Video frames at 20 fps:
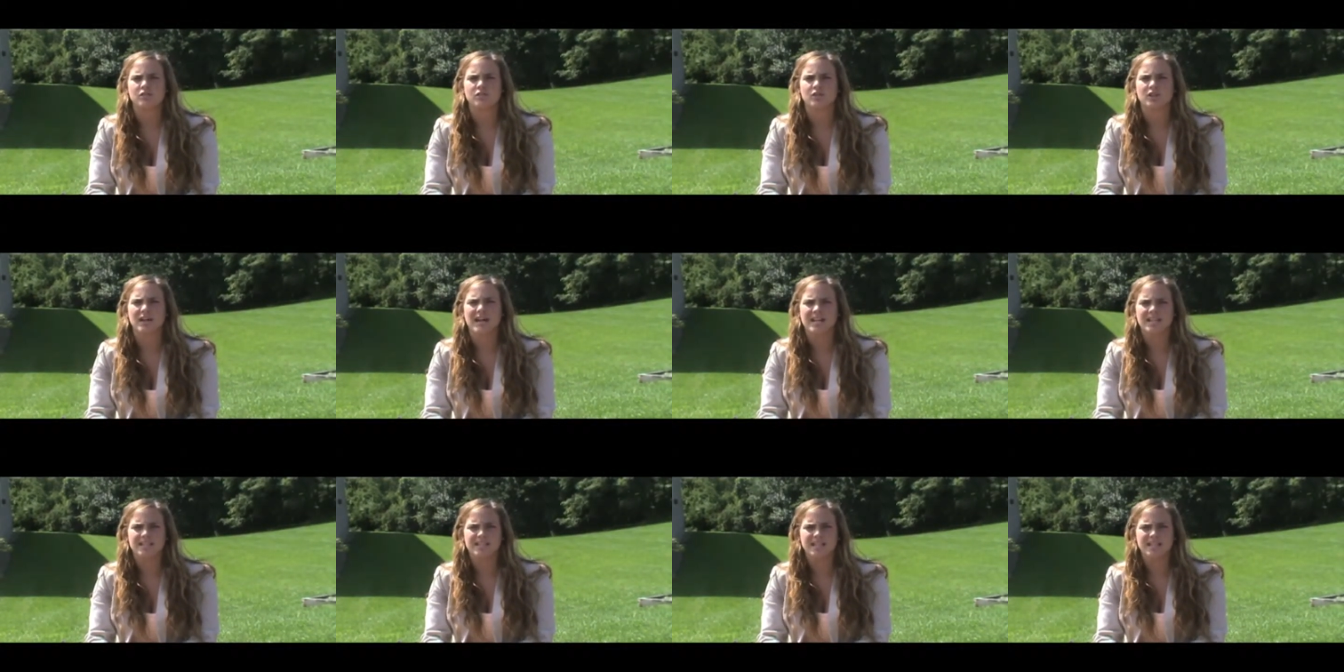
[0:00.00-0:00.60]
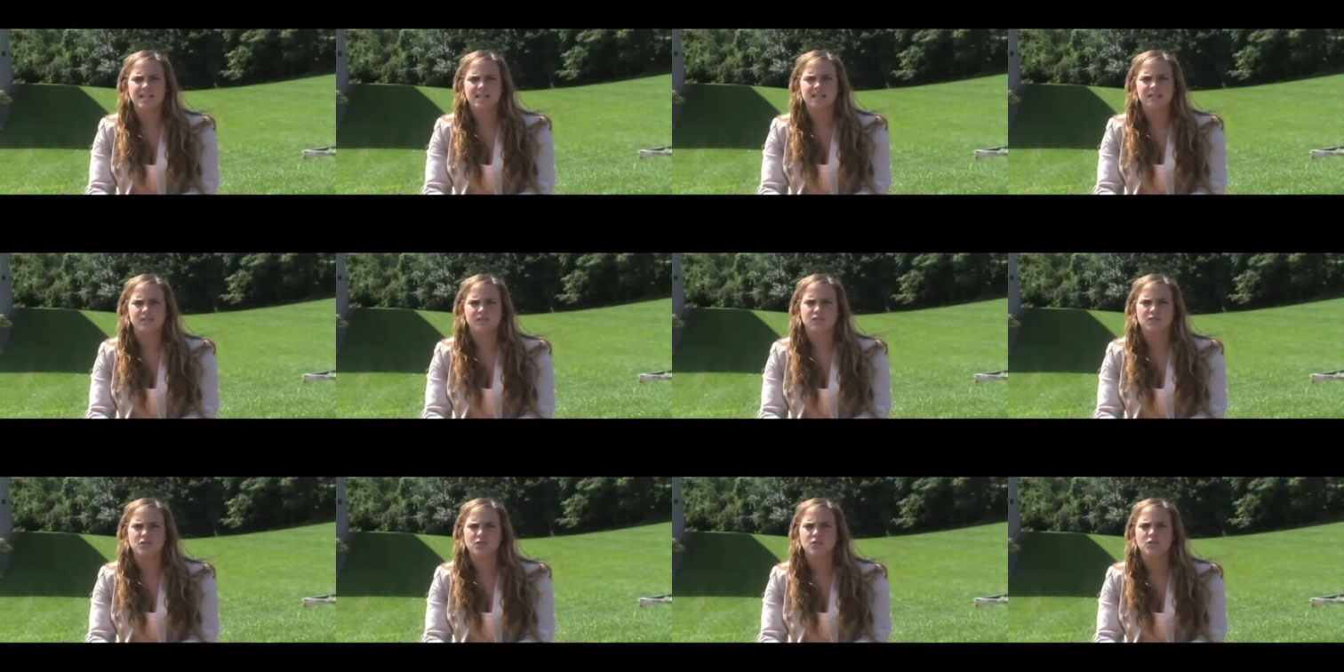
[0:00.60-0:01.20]
or ideas
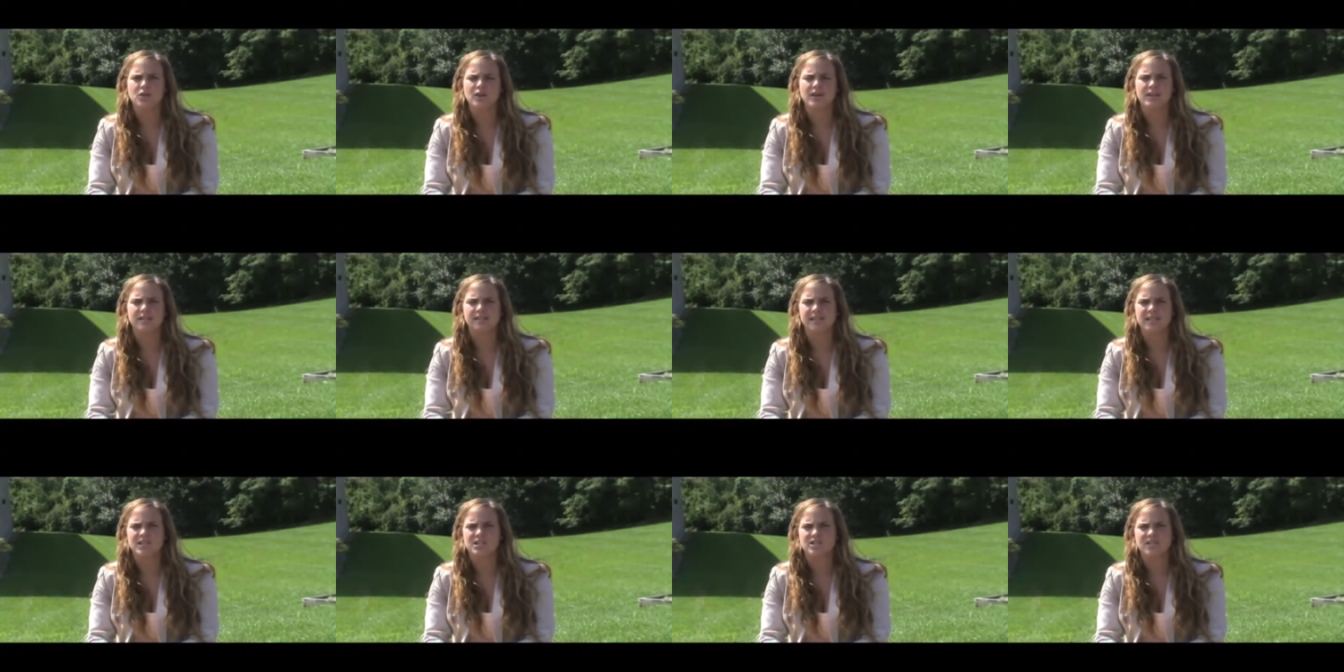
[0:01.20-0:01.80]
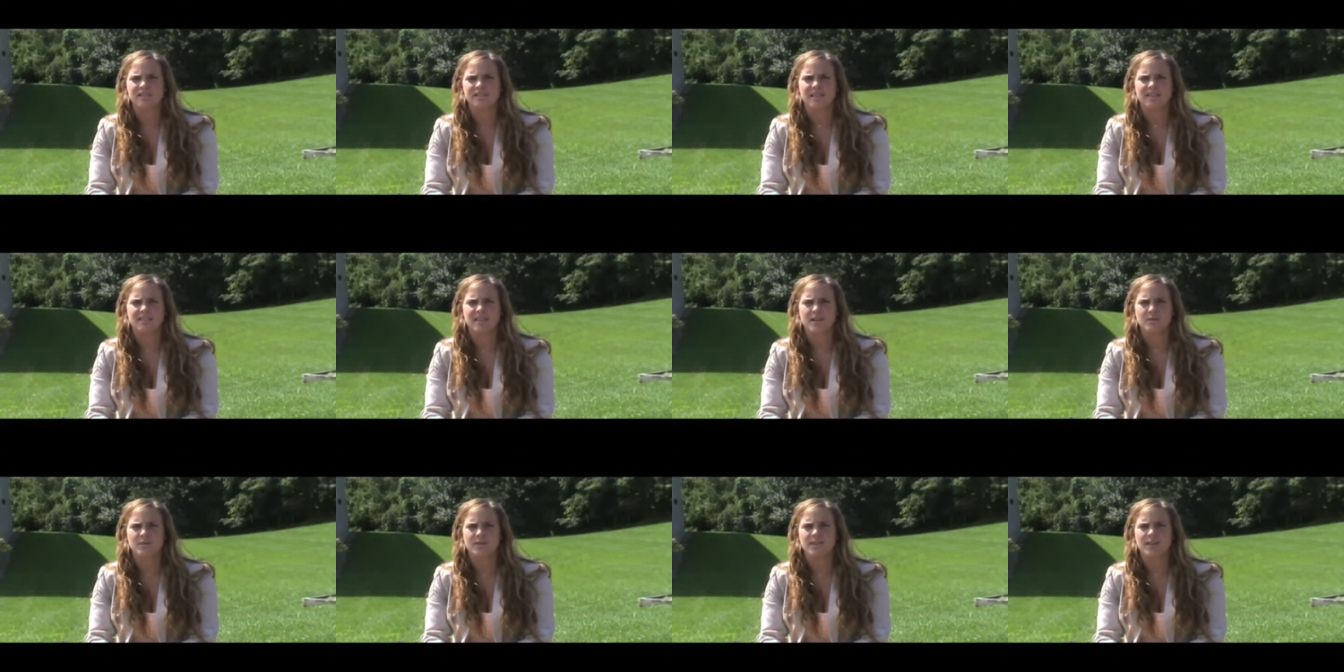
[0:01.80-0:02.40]
or new organizations that
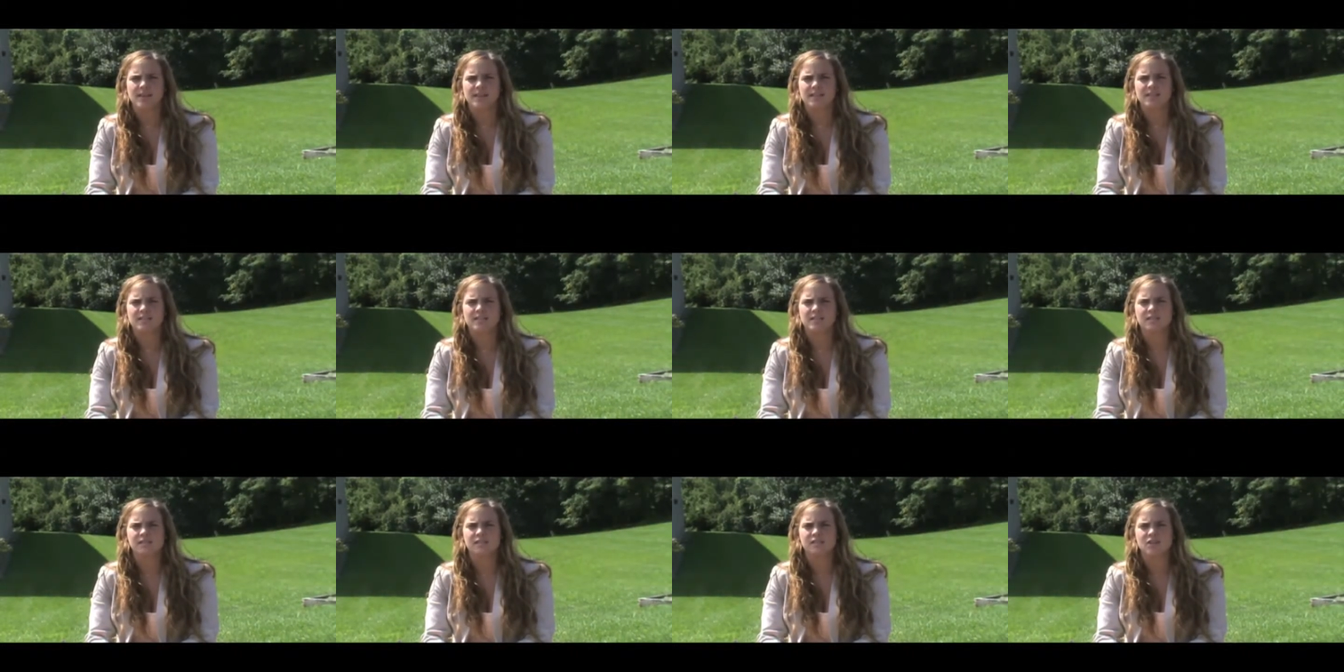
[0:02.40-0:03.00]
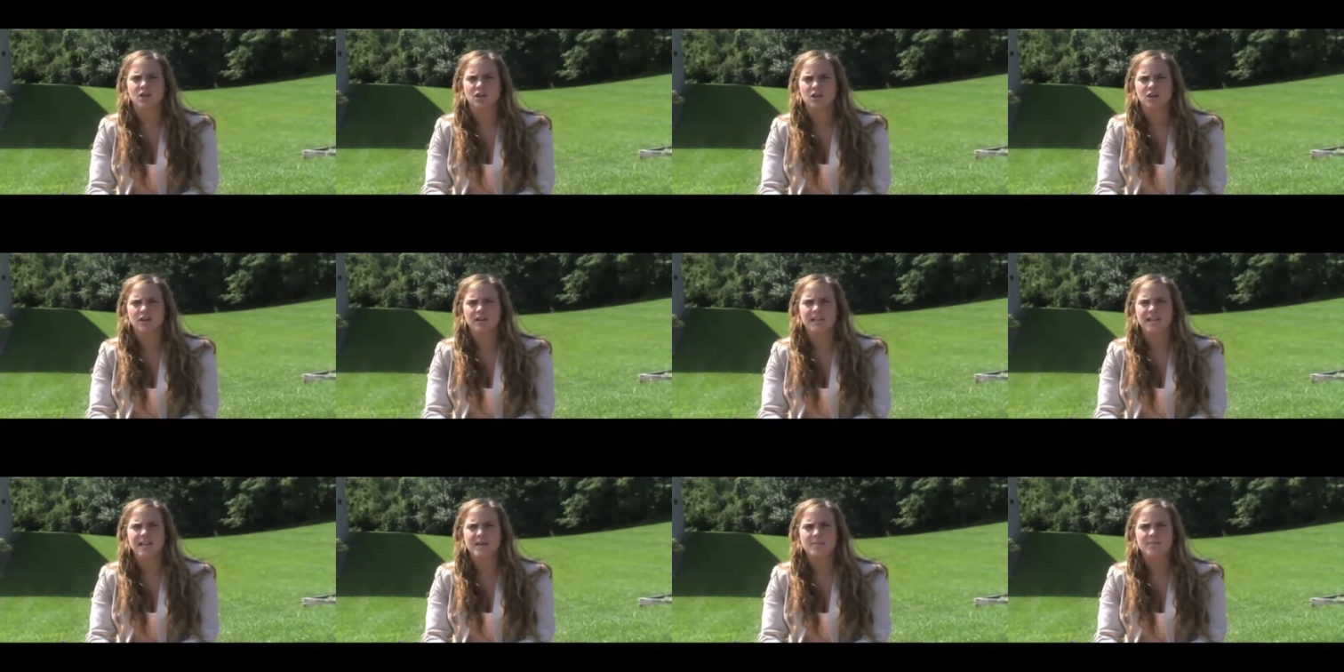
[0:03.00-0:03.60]
they would like to start
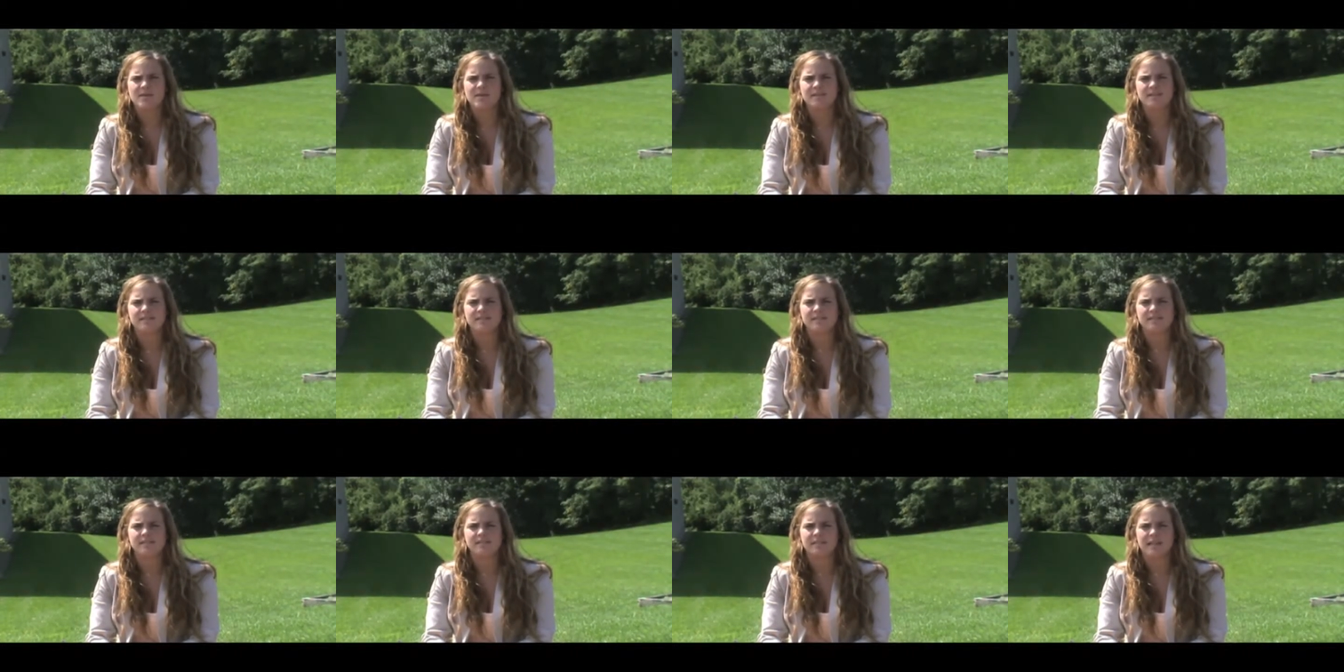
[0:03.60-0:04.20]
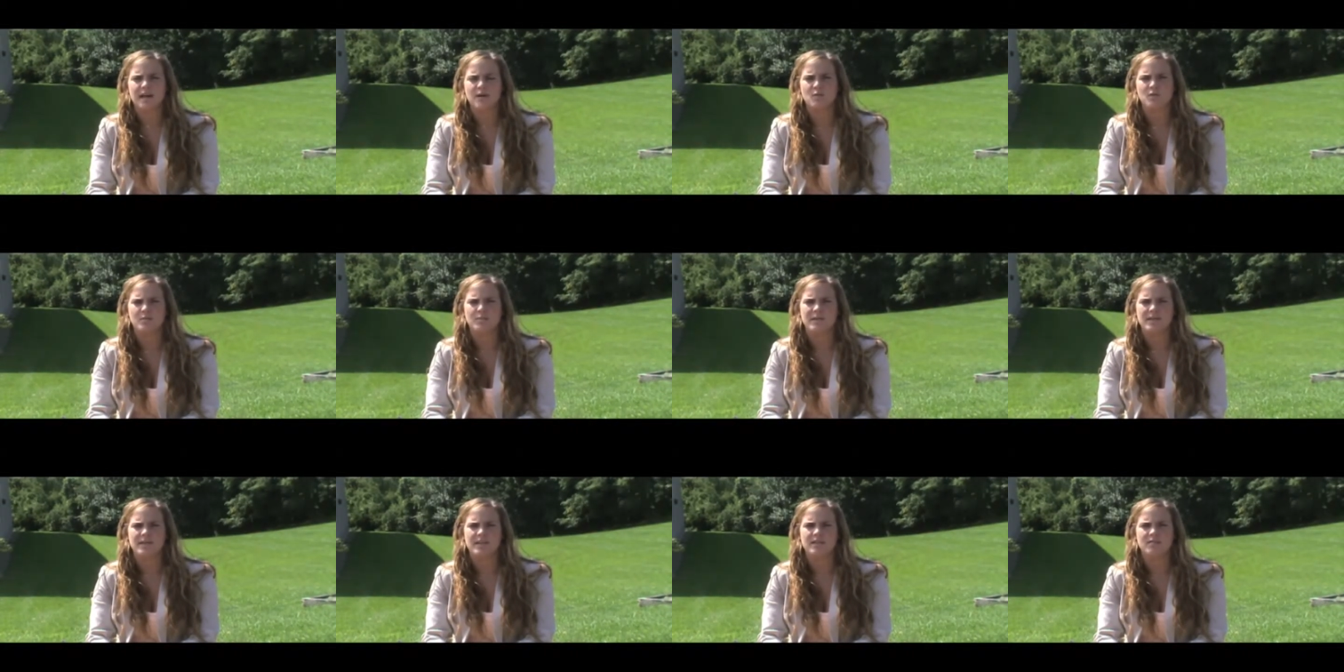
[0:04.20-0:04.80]
on campus, that
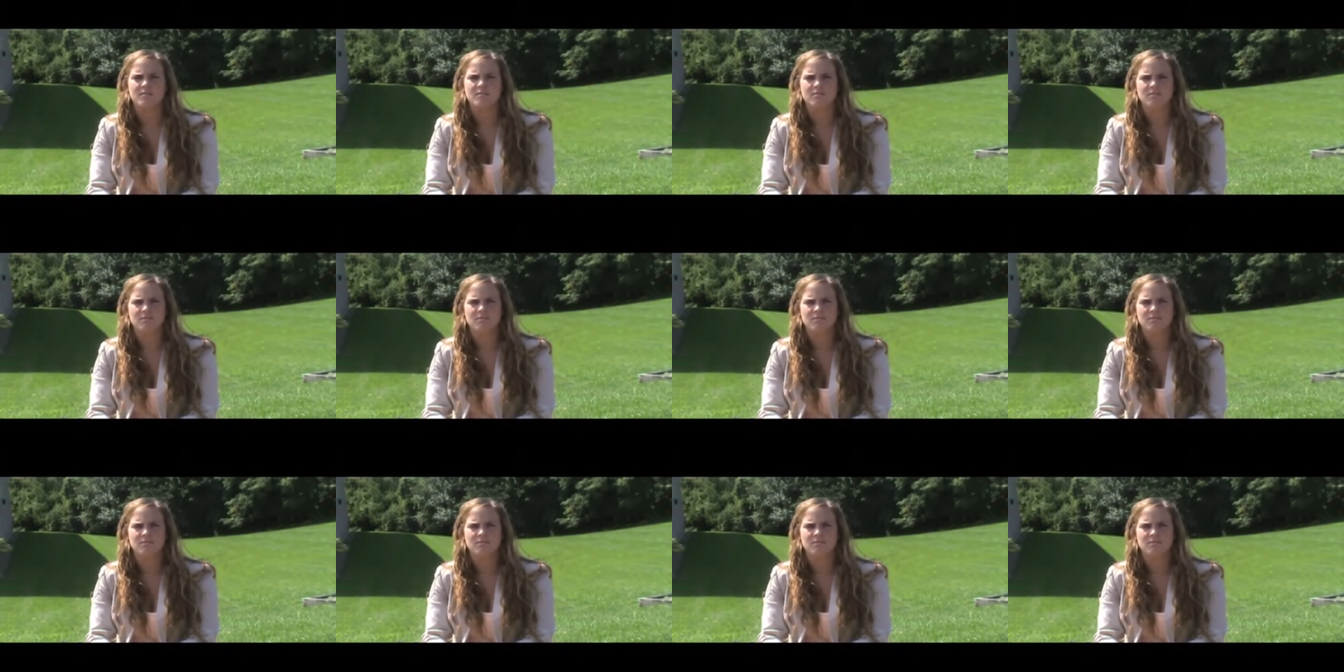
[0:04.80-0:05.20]
would be